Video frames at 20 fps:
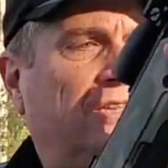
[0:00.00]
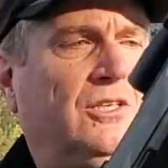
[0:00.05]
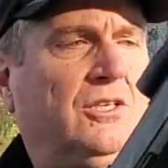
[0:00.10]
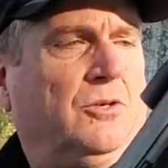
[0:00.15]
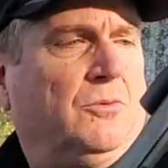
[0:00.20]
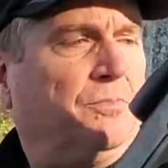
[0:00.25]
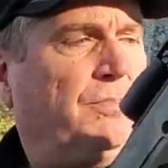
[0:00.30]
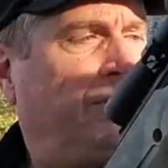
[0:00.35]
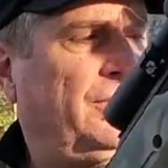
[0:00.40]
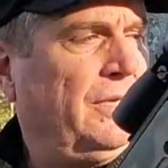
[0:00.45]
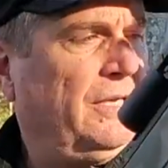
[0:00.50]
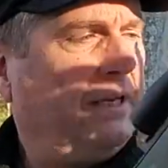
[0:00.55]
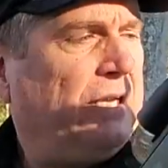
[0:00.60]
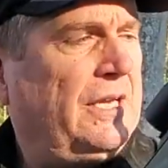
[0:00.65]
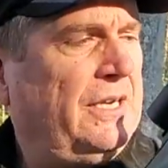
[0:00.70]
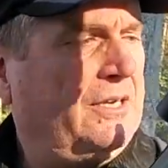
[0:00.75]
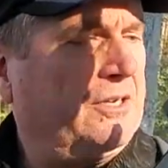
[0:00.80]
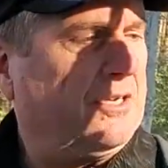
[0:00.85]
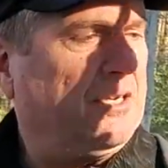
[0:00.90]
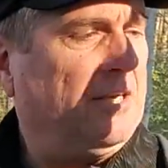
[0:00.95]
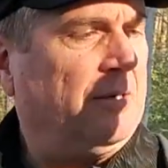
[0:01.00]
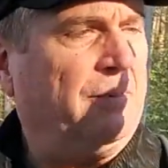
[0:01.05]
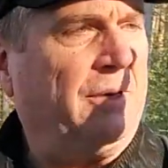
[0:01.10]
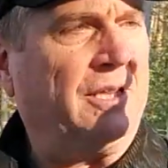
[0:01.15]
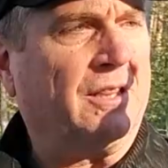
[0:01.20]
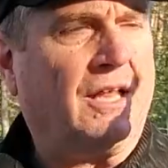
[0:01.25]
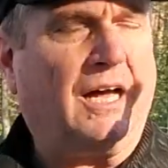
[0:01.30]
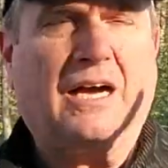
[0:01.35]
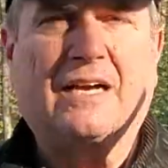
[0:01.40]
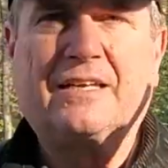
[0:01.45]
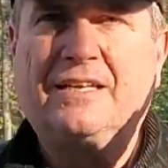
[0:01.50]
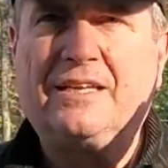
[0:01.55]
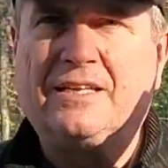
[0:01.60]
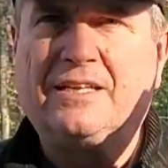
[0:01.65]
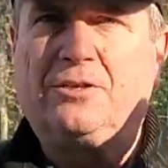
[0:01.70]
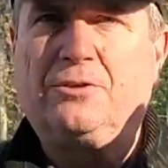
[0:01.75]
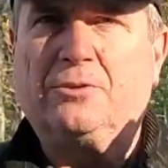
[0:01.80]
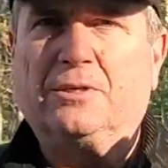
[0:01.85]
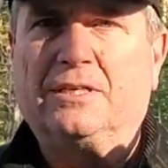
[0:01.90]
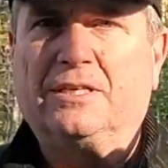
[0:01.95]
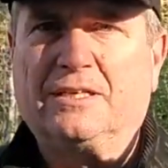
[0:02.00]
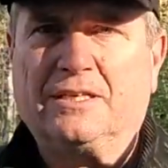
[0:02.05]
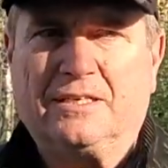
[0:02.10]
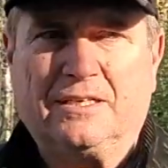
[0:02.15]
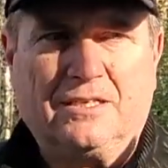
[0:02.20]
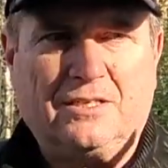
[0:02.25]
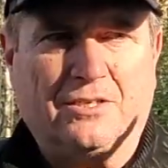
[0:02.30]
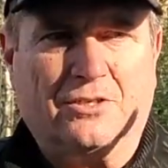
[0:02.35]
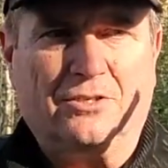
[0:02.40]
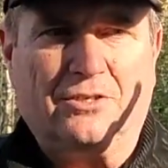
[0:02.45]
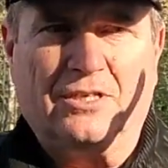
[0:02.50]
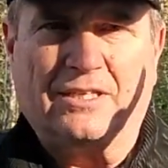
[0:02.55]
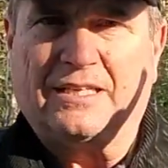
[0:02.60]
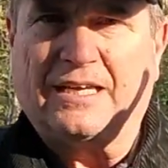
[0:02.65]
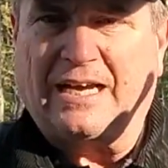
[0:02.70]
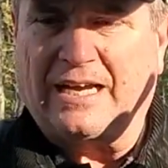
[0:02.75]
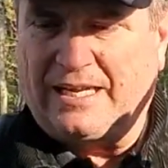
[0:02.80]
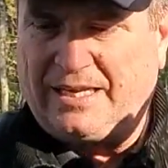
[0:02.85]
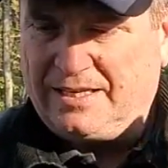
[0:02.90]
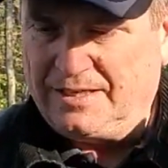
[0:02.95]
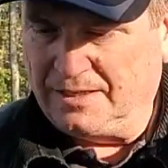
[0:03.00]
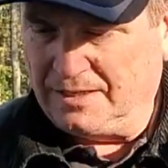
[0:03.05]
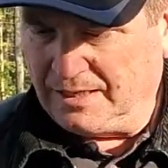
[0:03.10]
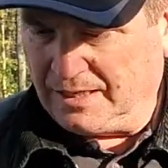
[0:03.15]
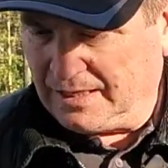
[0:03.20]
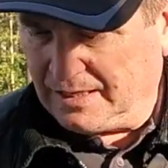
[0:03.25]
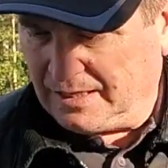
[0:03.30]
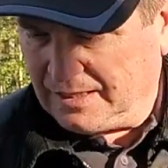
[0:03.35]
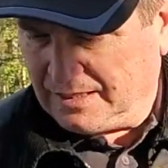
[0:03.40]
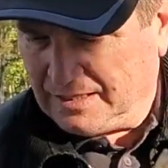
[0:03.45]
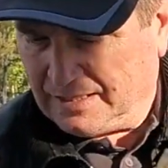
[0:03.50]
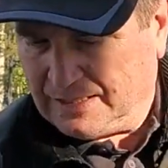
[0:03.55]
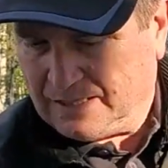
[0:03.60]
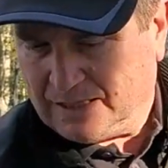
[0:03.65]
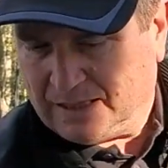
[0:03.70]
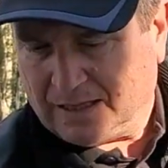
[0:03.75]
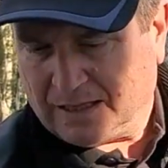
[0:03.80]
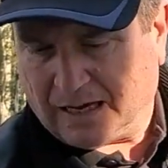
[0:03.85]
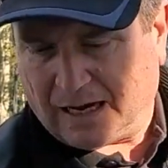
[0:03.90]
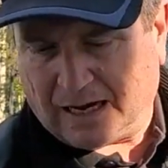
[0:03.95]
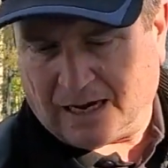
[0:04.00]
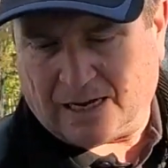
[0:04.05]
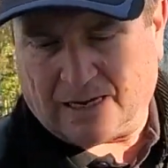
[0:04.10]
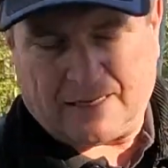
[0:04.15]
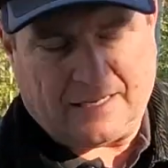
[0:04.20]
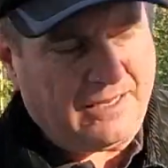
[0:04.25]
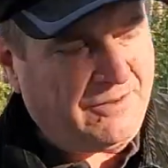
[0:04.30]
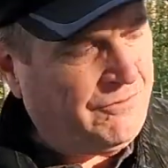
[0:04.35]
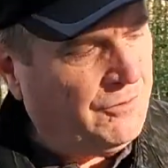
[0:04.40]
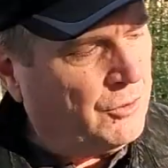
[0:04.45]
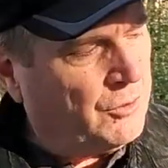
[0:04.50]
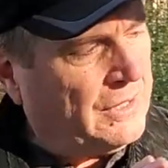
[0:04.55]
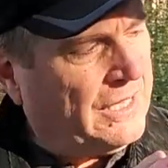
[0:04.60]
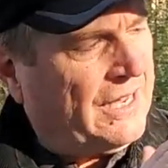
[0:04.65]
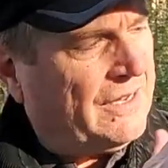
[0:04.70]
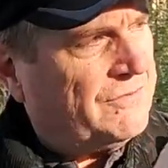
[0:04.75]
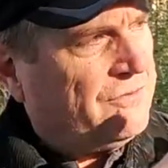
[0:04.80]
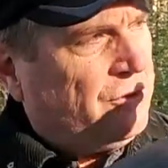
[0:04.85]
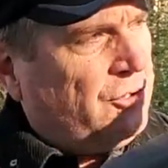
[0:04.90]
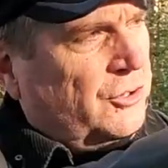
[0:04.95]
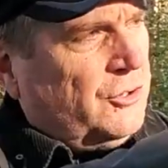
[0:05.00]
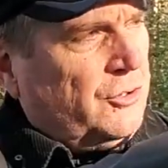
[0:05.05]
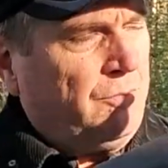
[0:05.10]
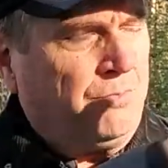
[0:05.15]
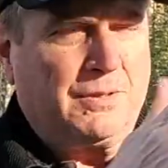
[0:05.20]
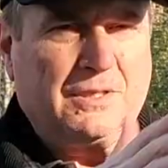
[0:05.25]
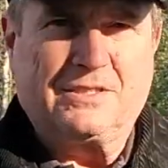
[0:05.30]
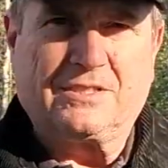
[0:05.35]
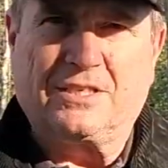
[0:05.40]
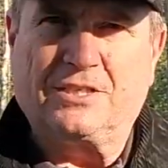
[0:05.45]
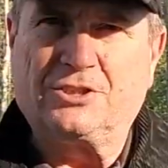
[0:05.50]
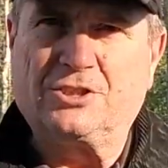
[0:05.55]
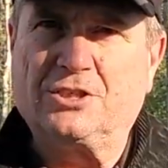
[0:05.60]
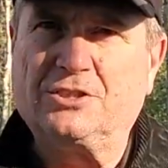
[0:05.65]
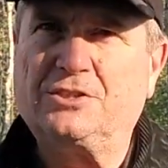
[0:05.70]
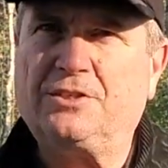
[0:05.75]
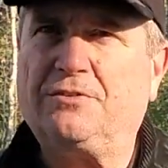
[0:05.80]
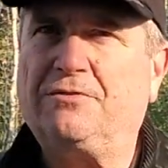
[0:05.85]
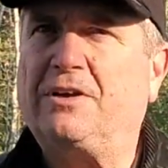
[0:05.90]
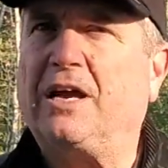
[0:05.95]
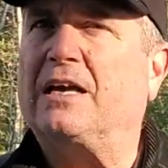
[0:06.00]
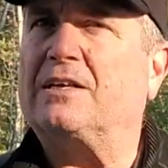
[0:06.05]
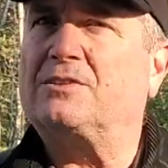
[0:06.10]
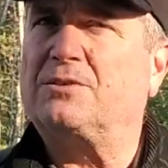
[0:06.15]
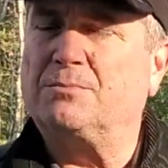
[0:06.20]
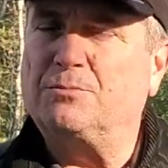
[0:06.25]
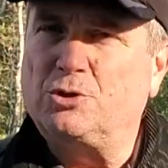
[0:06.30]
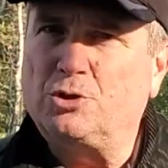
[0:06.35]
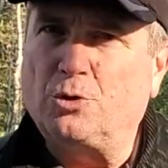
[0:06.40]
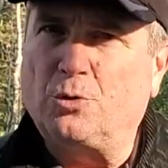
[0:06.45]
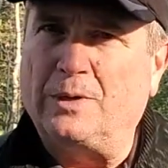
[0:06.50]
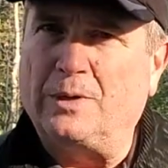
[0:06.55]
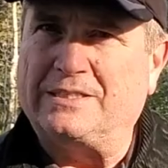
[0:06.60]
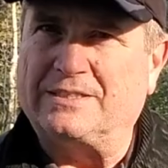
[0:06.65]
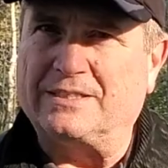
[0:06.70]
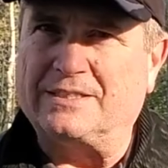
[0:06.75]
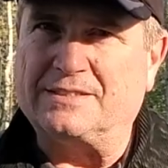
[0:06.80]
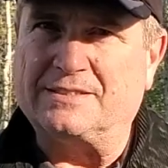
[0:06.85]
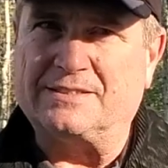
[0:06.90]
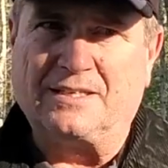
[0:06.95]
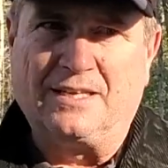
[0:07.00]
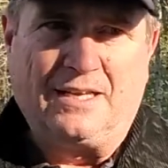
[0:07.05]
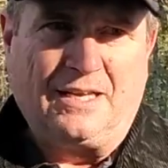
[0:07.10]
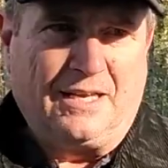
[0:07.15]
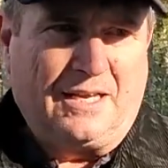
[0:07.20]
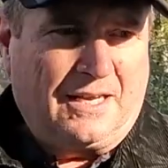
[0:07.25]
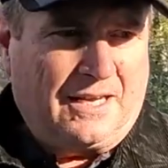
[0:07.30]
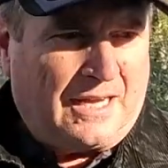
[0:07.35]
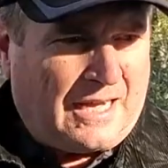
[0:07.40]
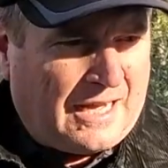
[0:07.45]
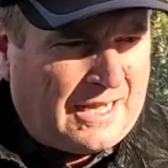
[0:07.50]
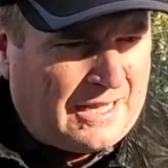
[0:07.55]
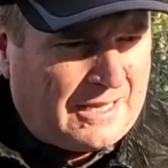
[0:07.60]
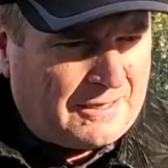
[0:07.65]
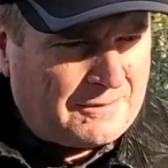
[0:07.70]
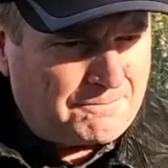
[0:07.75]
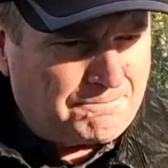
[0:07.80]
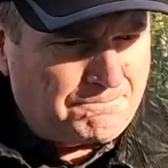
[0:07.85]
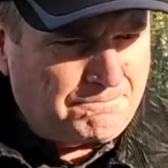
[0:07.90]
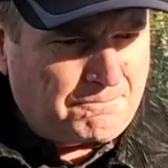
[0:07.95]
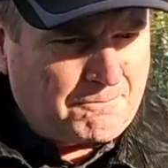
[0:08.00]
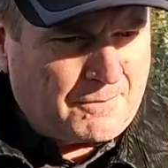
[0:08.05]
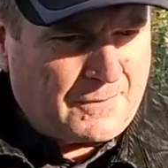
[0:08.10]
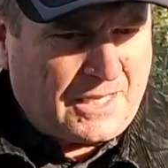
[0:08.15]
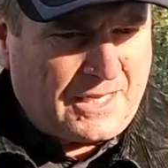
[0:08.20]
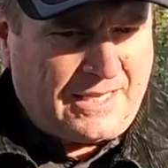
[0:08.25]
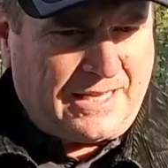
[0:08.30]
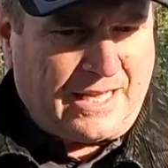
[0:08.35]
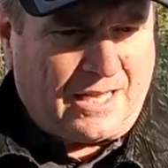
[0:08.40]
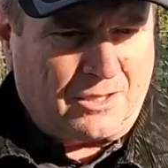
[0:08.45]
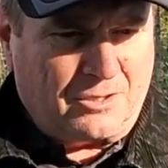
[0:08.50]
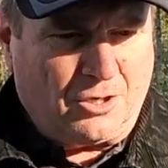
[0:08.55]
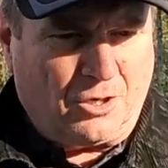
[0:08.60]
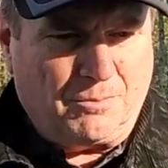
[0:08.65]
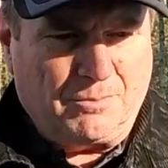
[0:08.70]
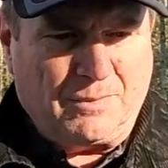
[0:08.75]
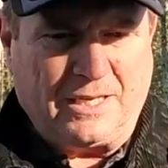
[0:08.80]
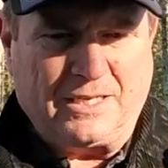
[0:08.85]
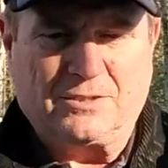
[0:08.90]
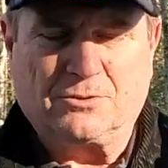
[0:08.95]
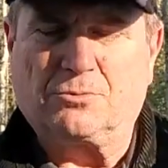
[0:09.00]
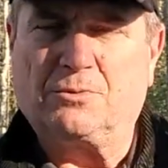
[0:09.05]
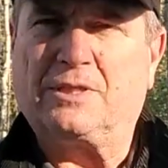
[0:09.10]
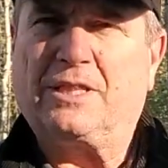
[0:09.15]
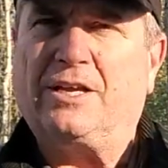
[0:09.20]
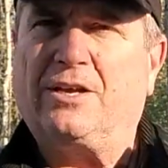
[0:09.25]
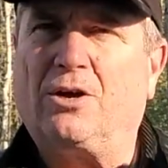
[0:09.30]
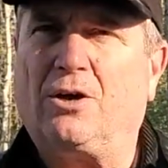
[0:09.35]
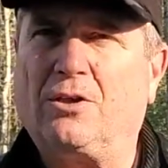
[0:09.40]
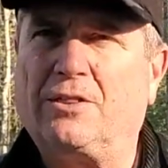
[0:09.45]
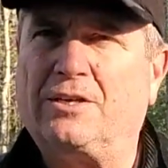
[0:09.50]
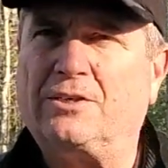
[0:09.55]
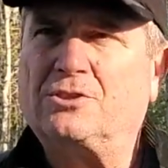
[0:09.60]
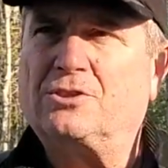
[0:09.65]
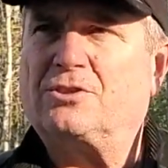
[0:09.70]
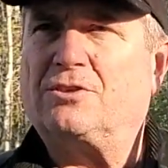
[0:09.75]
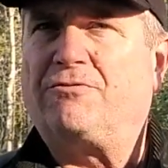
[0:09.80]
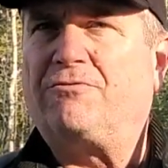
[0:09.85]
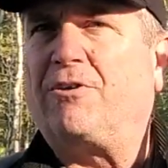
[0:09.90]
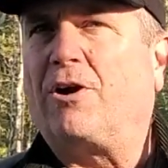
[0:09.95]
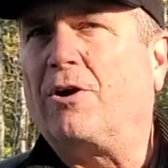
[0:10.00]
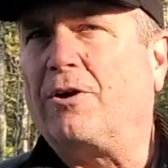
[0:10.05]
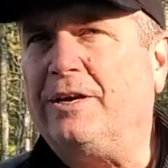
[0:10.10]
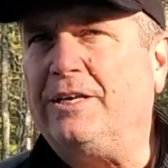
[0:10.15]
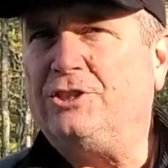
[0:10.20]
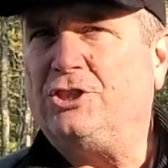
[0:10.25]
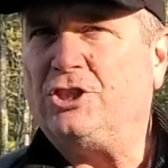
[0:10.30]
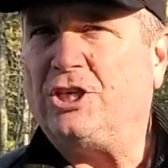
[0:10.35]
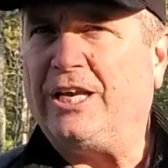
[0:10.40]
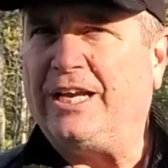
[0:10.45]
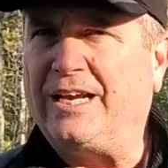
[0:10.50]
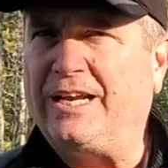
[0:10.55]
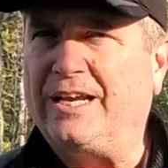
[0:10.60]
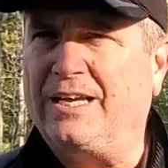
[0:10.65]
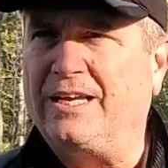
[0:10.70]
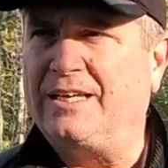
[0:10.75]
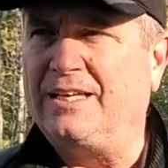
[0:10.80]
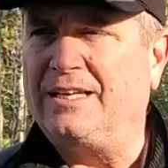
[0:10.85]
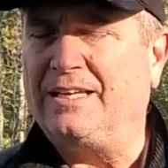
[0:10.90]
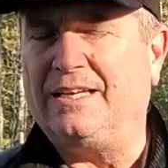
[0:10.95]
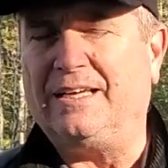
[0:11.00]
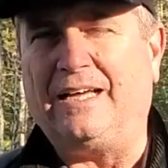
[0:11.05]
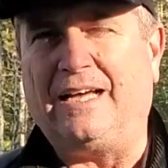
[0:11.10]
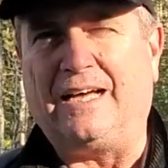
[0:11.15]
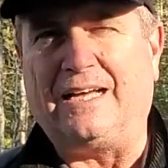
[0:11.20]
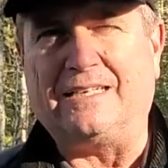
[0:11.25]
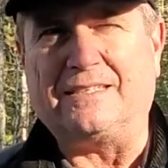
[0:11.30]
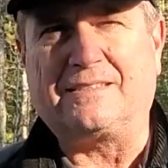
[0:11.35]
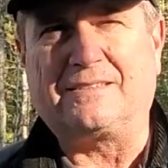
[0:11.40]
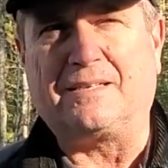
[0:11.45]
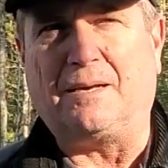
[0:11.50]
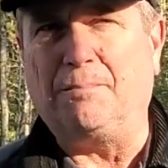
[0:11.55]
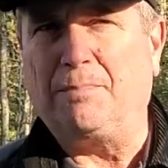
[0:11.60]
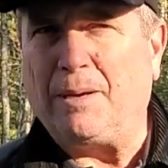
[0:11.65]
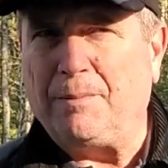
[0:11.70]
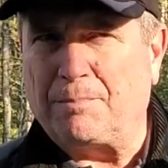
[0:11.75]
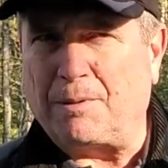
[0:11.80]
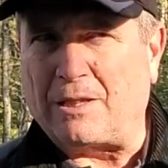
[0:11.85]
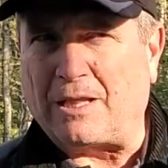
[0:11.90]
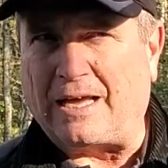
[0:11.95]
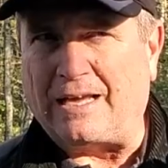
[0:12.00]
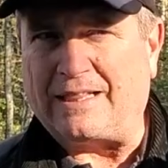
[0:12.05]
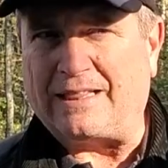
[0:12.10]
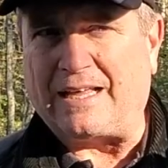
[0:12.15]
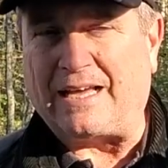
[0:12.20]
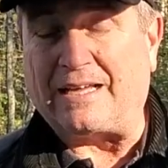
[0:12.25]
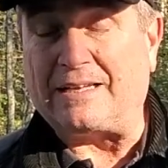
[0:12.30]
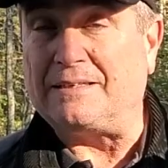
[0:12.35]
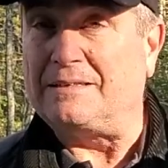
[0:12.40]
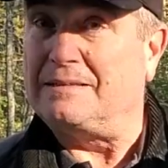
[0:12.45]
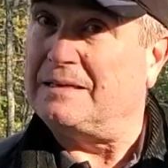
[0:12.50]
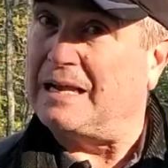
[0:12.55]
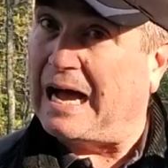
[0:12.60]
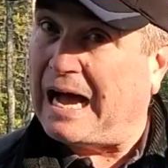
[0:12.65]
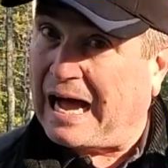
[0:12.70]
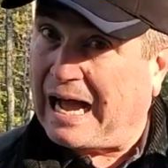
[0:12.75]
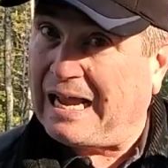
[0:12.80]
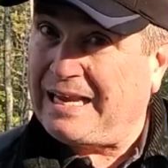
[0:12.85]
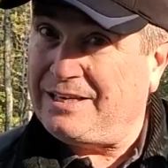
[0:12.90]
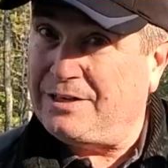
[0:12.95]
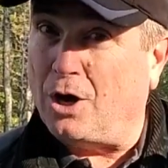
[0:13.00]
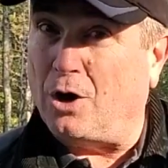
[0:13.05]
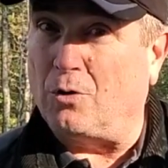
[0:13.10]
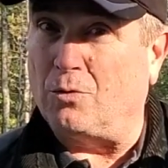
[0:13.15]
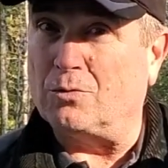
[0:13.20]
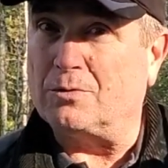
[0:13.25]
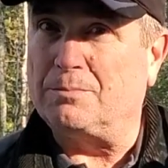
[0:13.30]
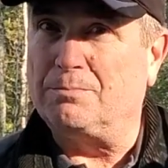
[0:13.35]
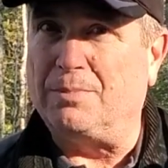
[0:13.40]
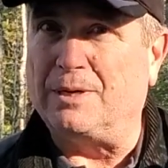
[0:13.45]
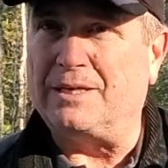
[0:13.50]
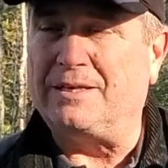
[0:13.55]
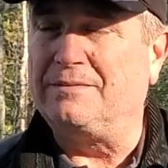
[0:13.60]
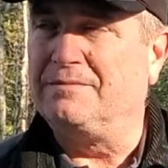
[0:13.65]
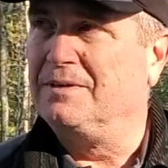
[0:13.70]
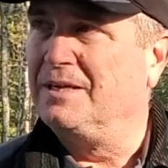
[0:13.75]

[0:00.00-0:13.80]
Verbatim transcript: loop, and you're going to be locked into it good and tight. Uh, if you only have two positions, you've got some choices. Um, Galco makes what they call their Safari Ching. Uh, some people like that. I don't, but